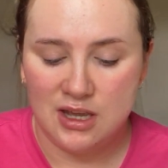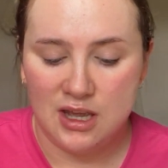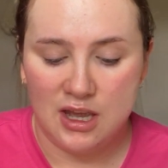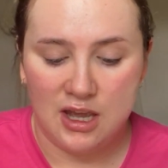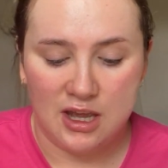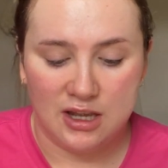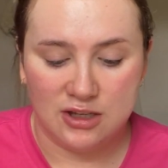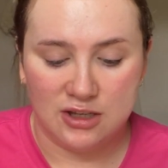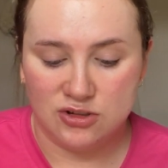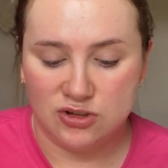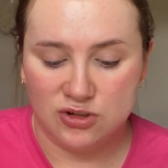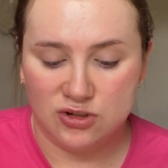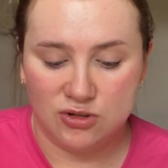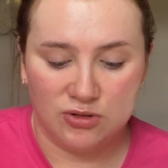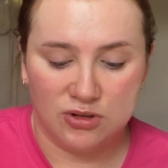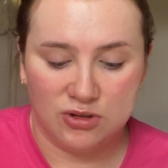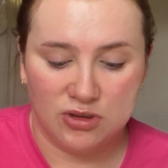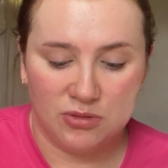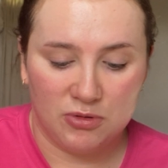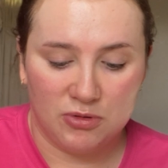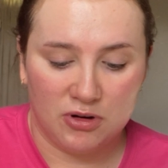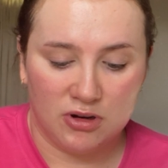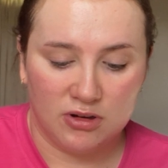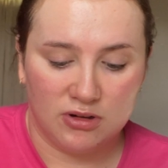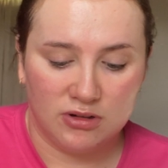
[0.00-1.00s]
and show you the
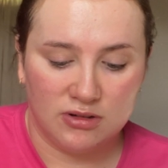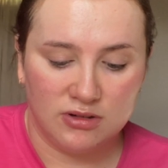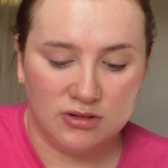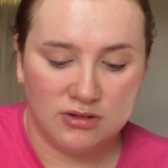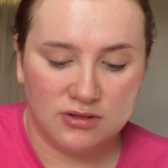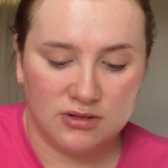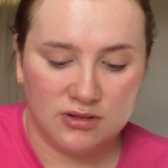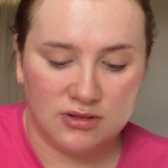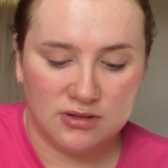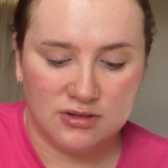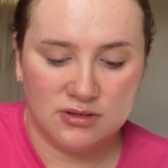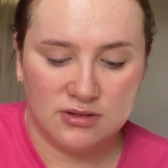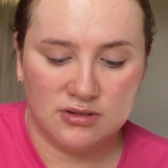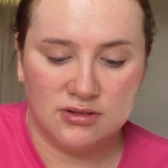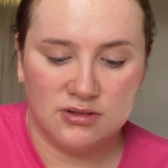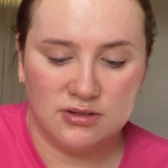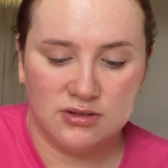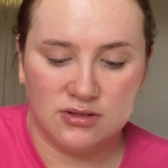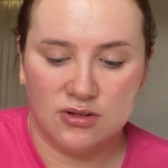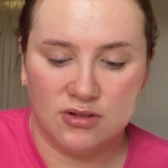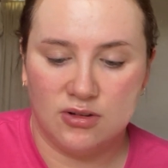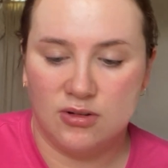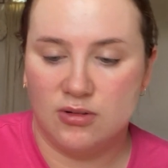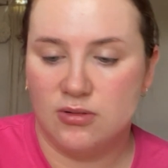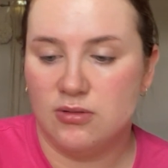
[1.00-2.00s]
products.
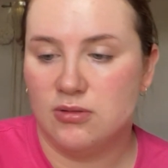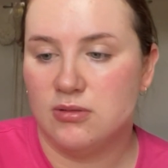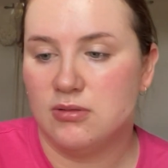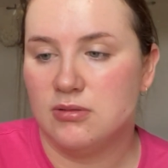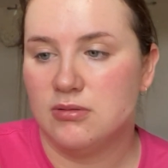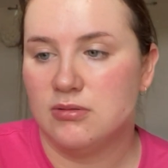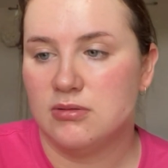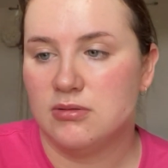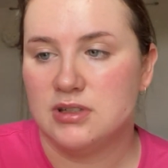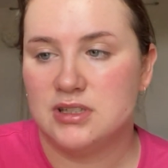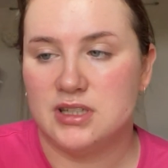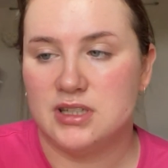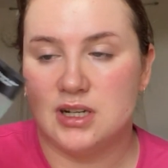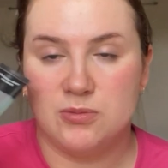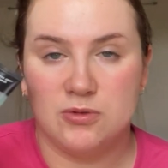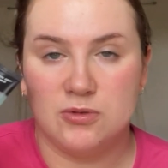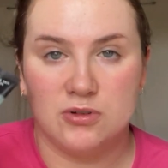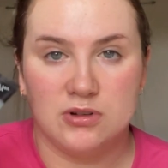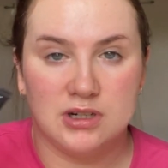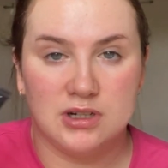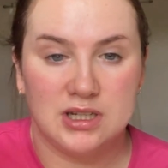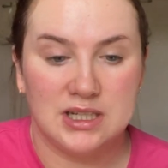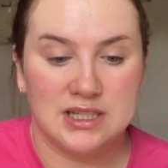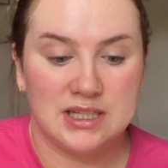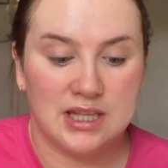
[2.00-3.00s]
So, step
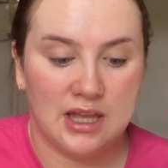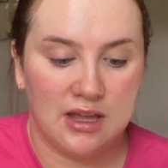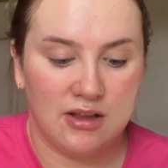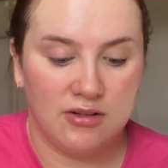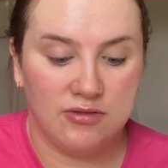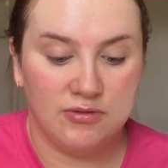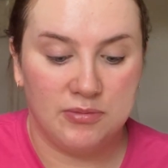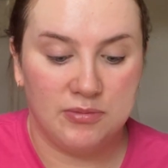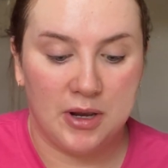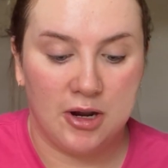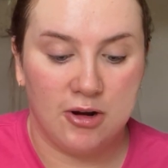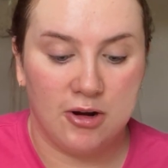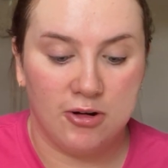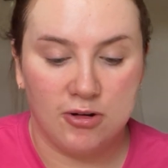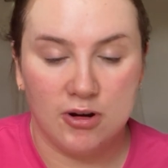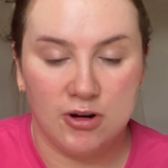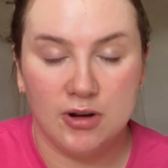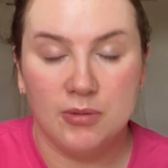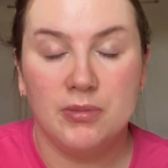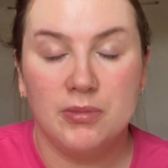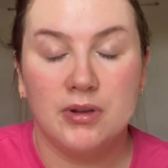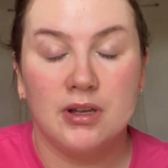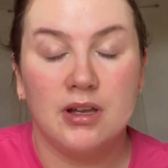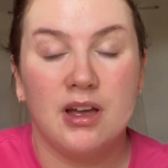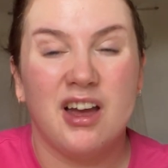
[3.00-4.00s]
one is the e.l.f. Power
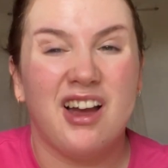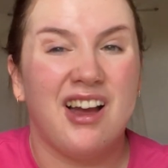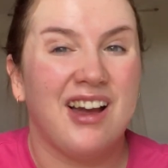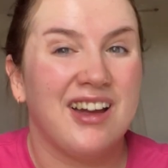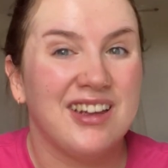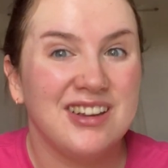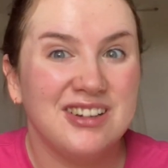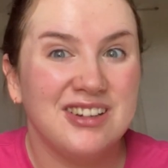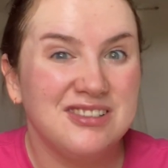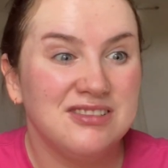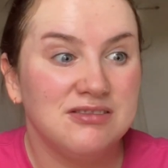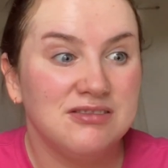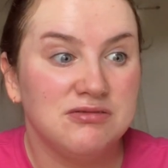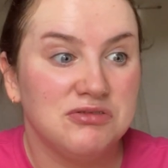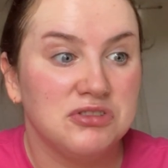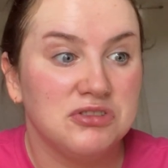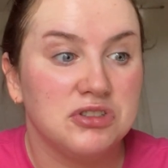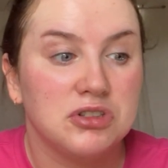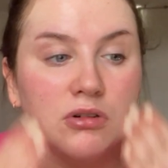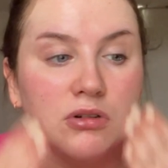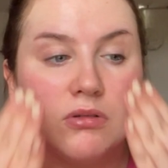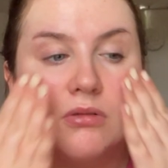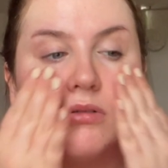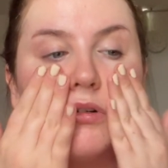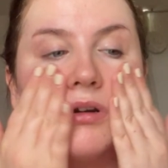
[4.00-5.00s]
Grip. I
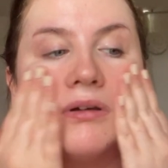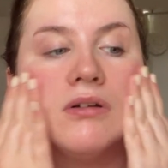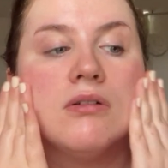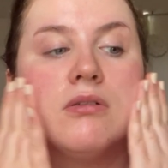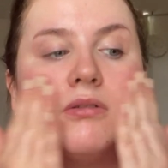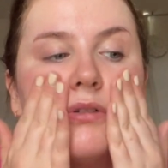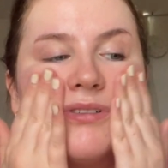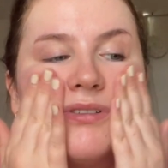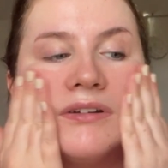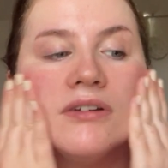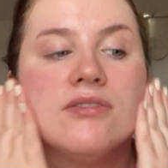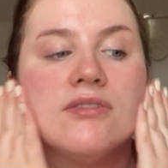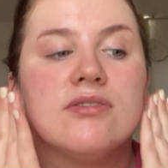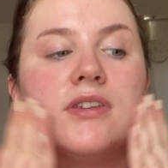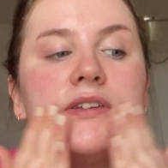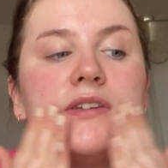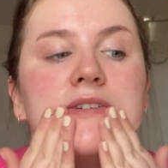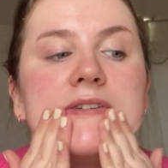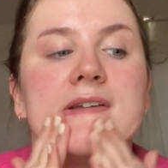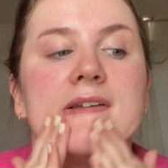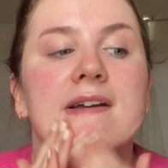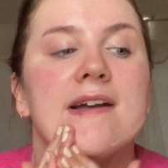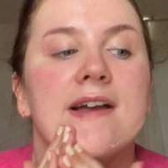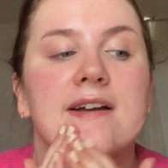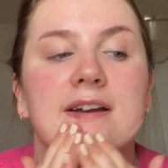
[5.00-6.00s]
don't know if
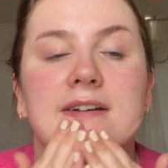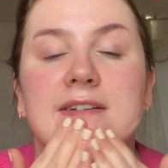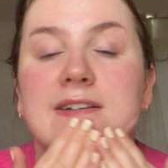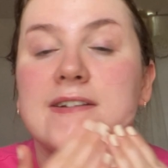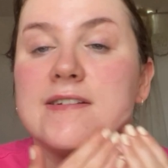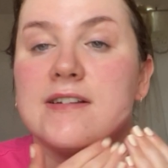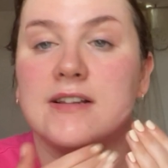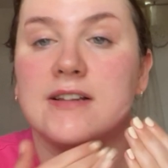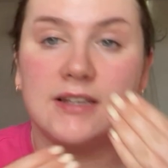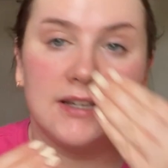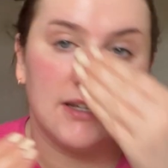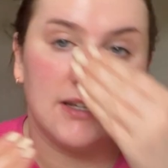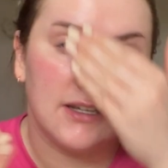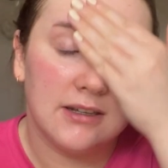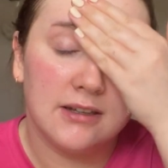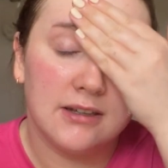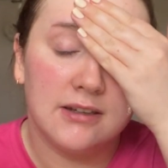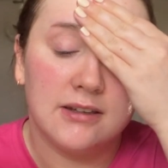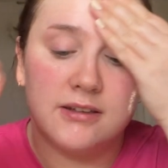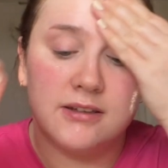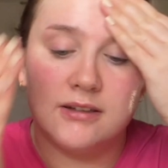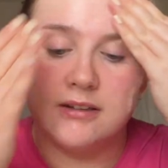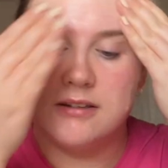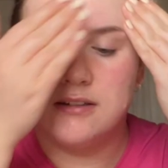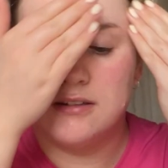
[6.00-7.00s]
this actually
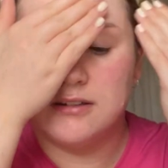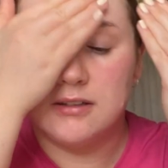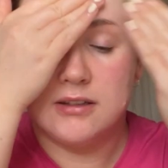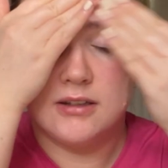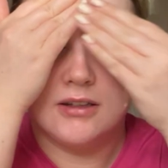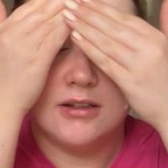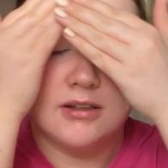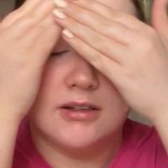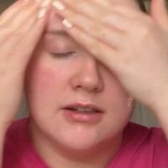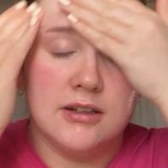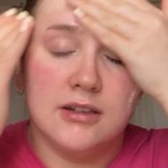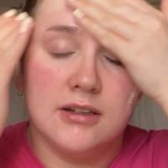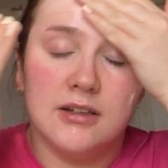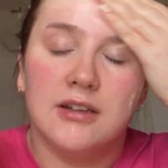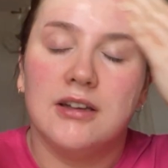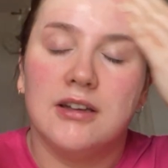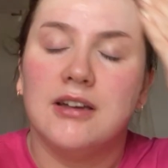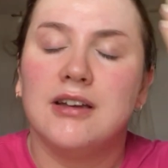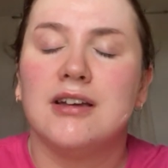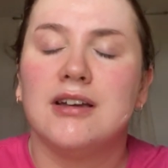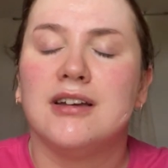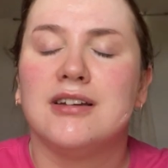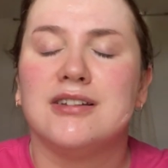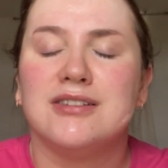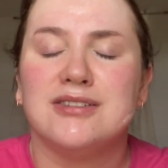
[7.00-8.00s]

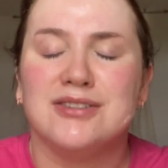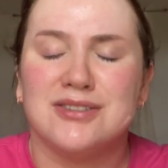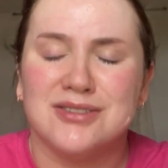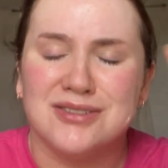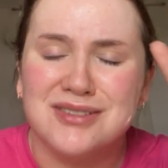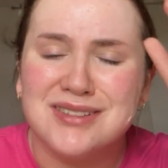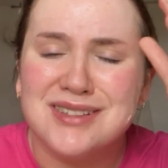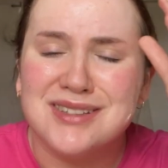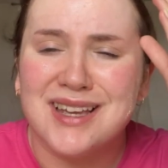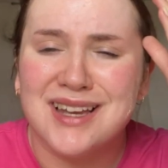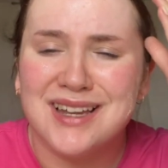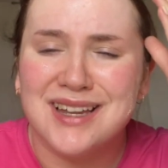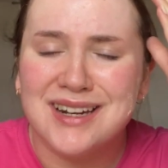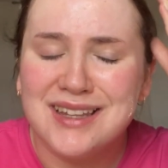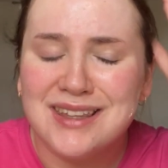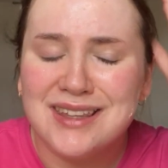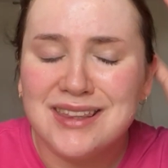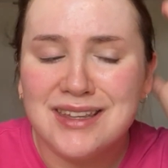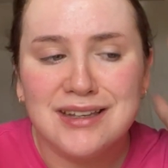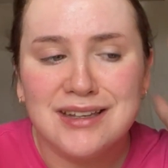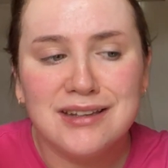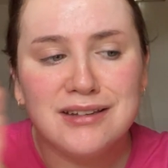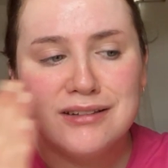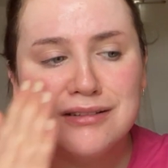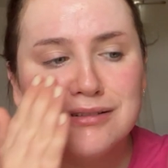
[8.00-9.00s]
does
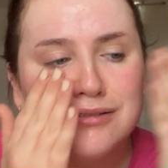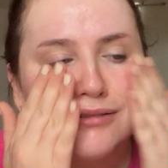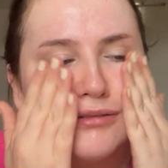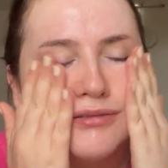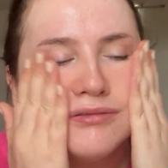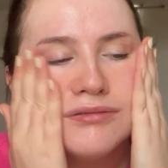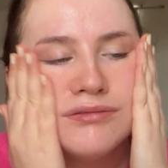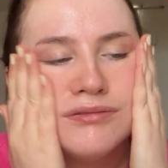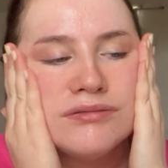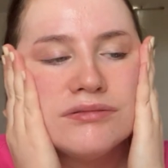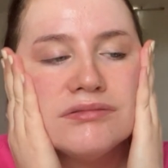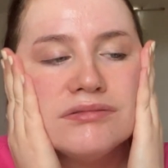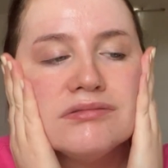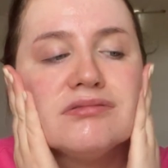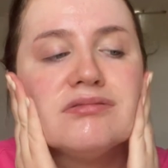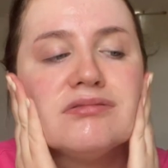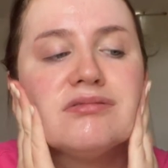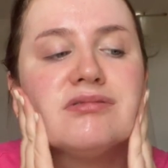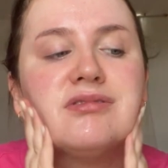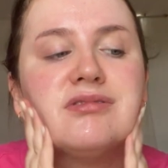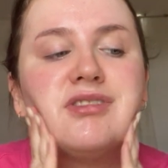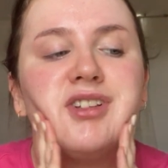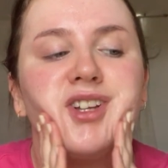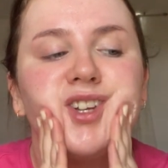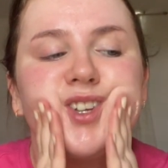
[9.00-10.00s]
anything.
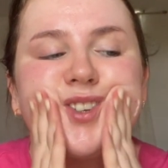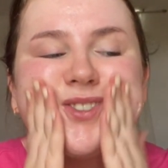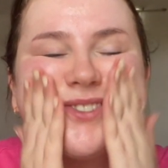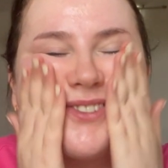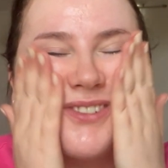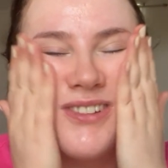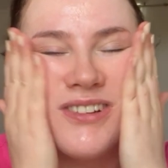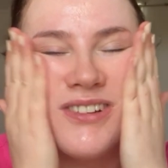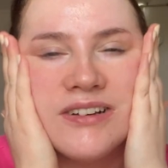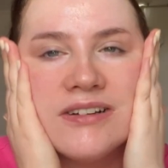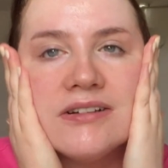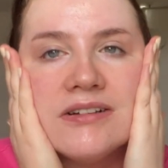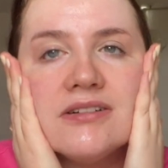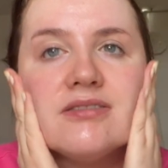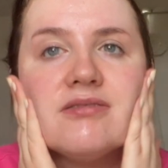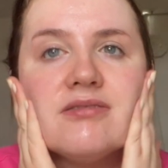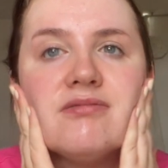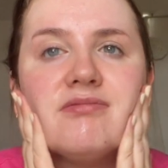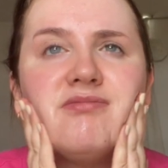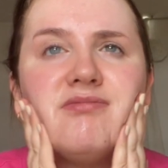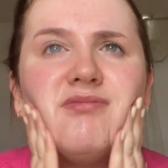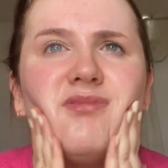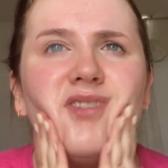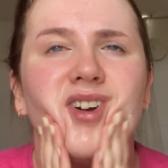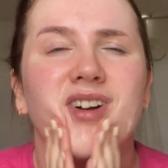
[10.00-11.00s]
Like,
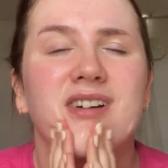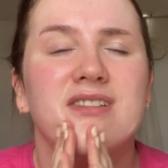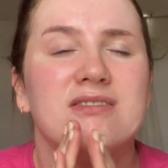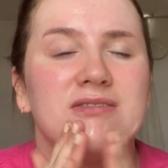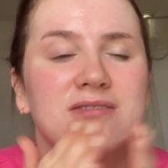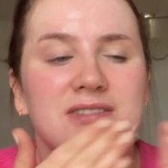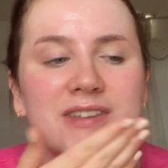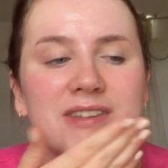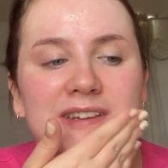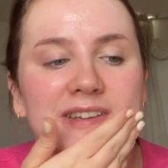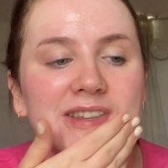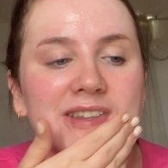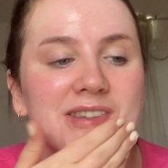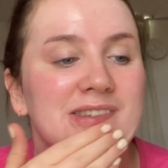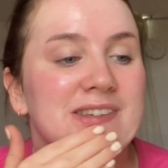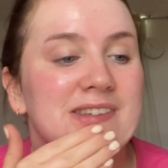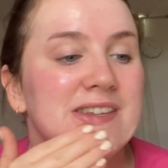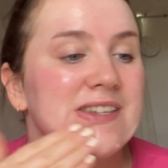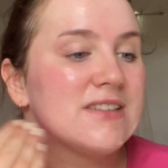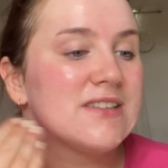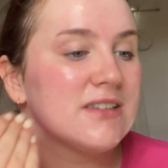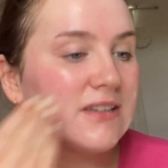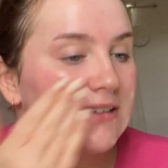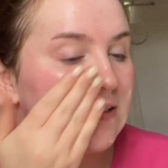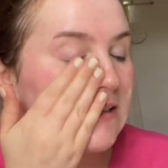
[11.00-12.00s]
I don't think it's
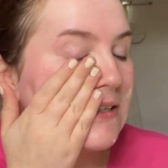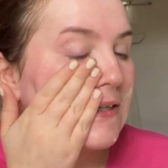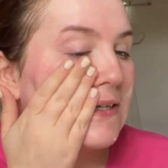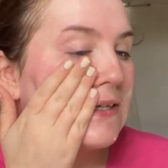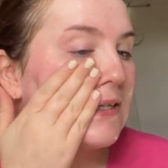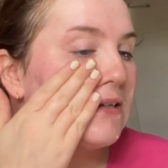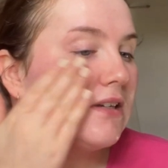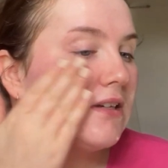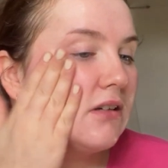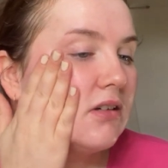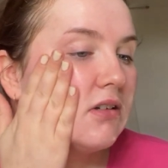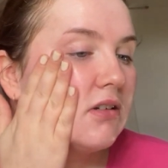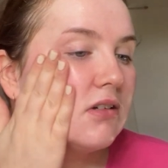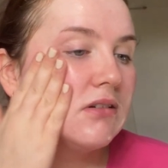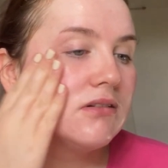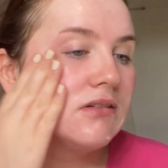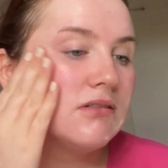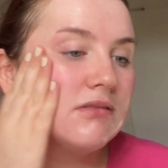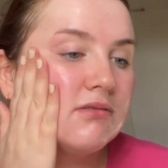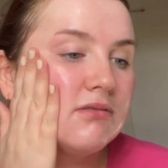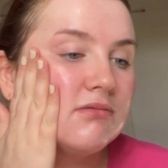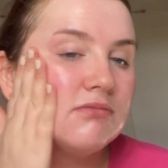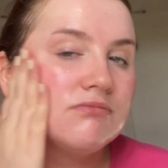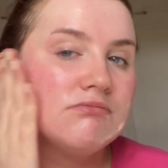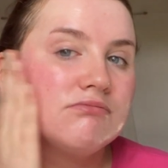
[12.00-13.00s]
sticky.
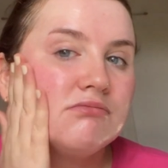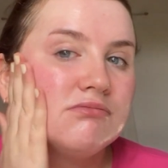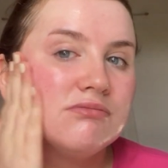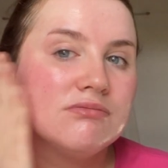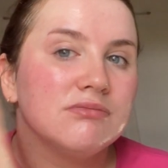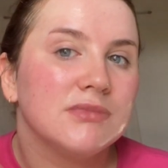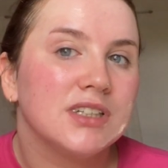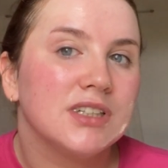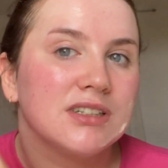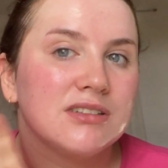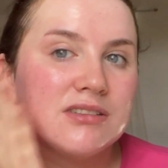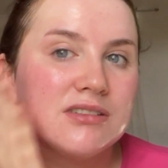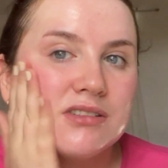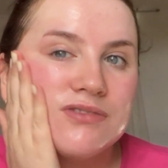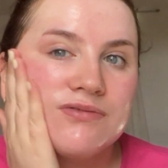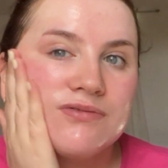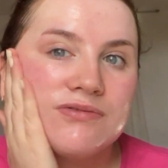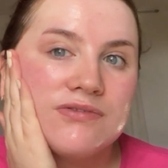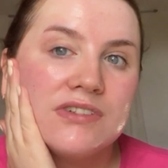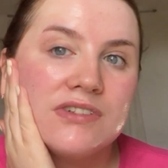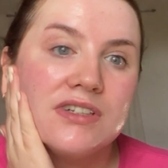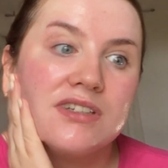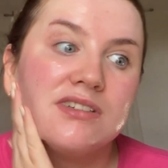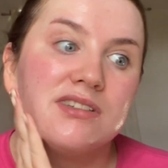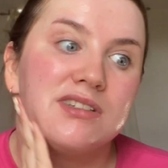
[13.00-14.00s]
It doesn't
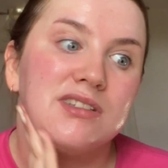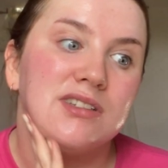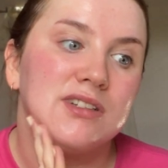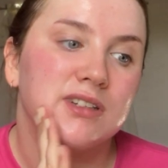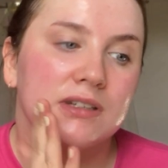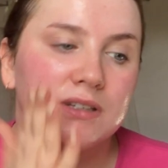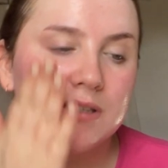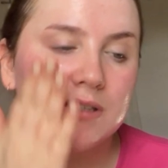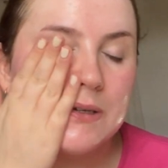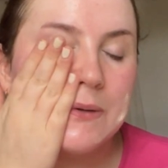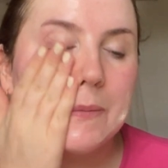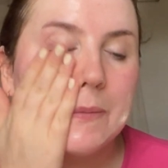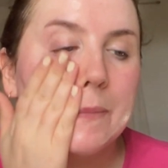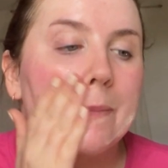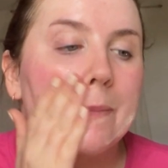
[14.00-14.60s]
feel sticky.